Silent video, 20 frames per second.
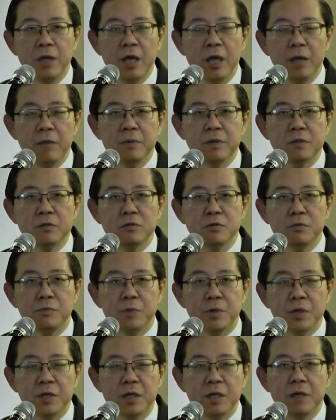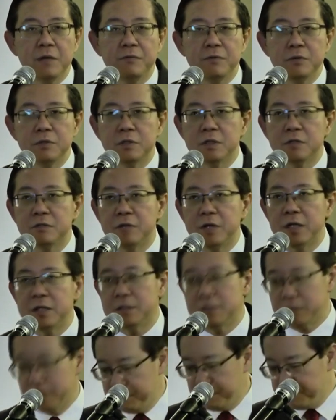be able to predict future
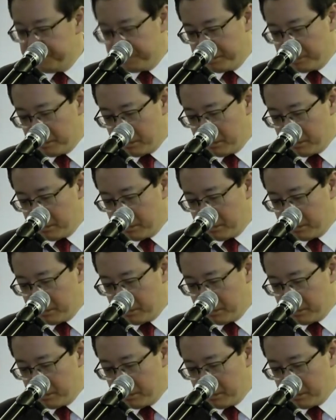trends.